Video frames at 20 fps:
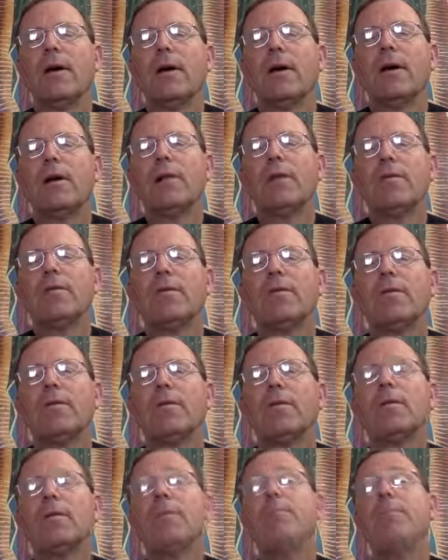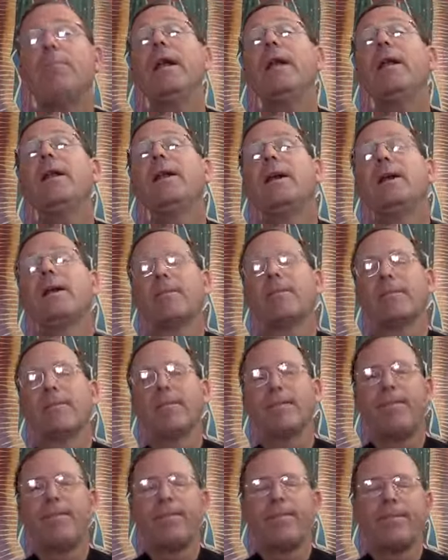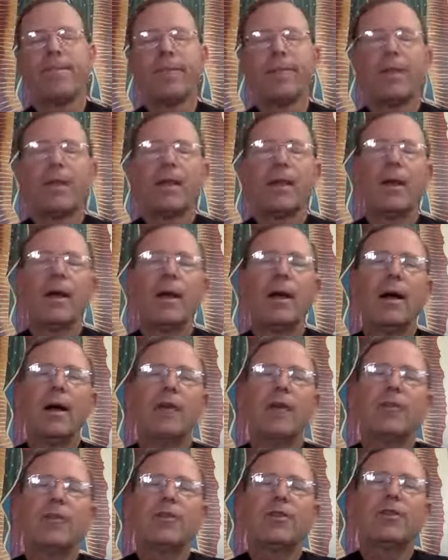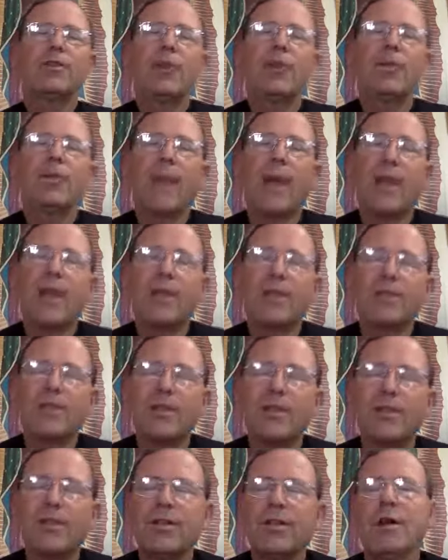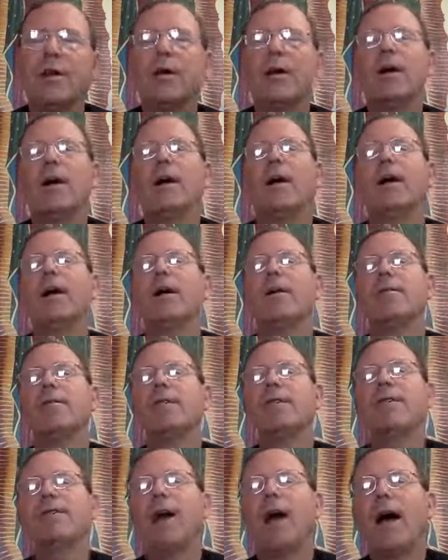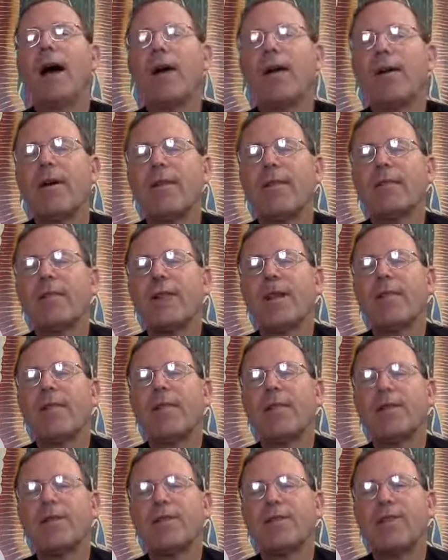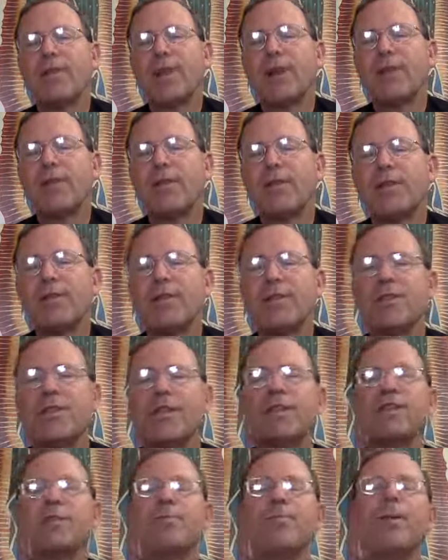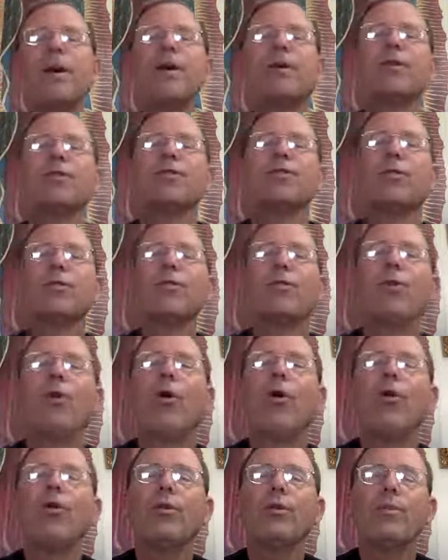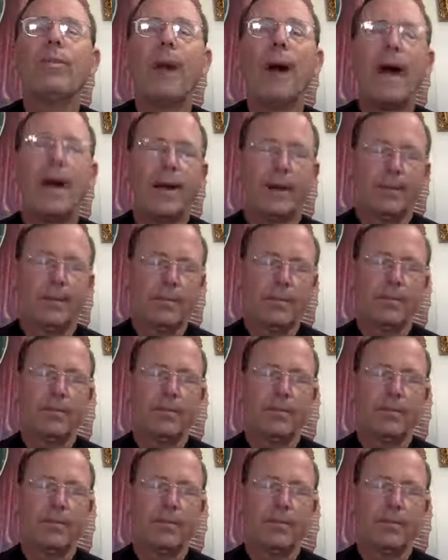of the meaning of the short passage of the Diary of St. Faustina, which is a spiritual gold mine.